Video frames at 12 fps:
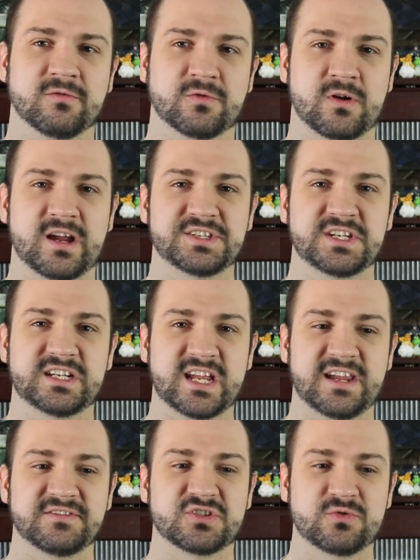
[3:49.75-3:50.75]
of Crazy
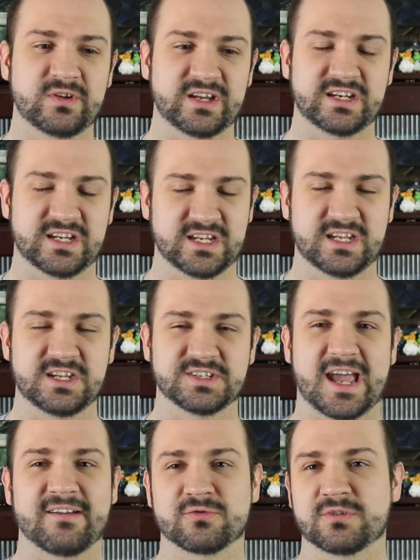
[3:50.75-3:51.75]
Dave's Twiddy Dinkies
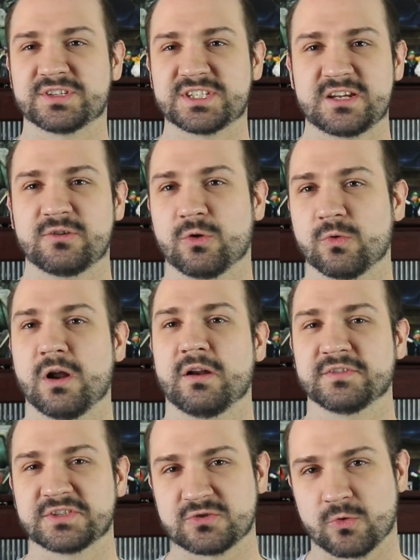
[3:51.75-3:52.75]
after a single run
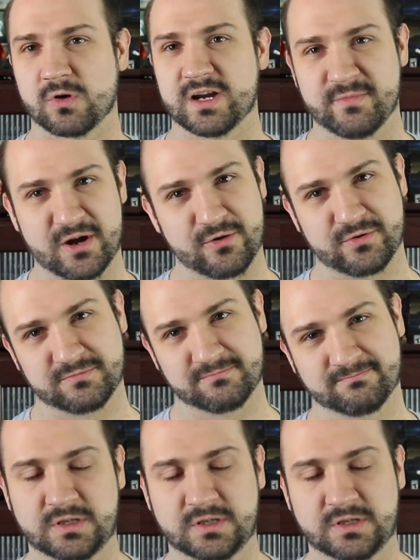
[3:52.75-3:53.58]
of story mode.